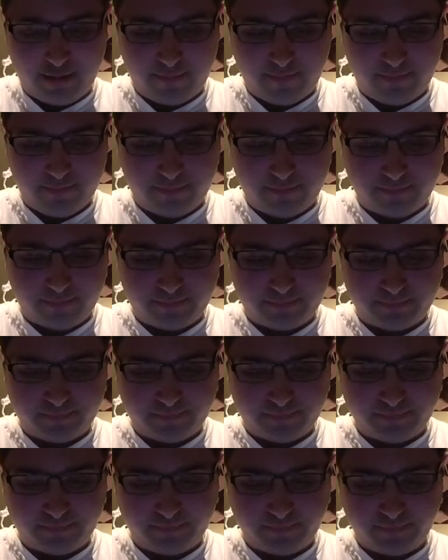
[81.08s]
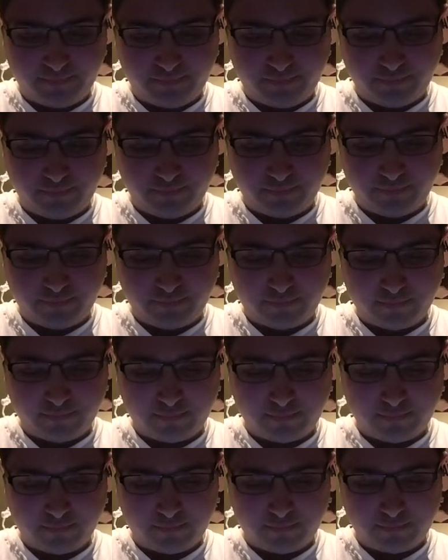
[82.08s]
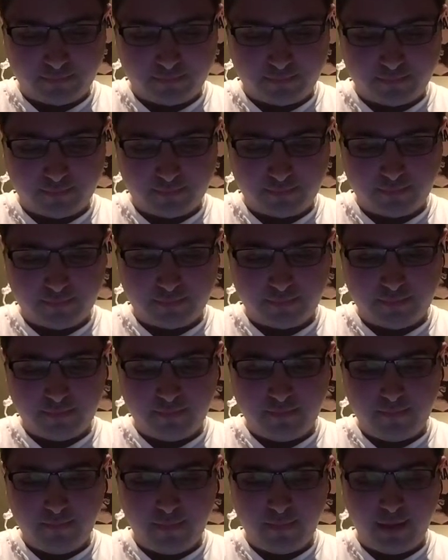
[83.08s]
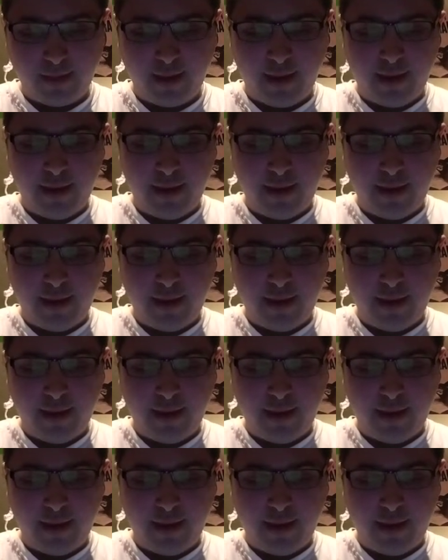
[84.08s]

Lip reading: (no one is talking)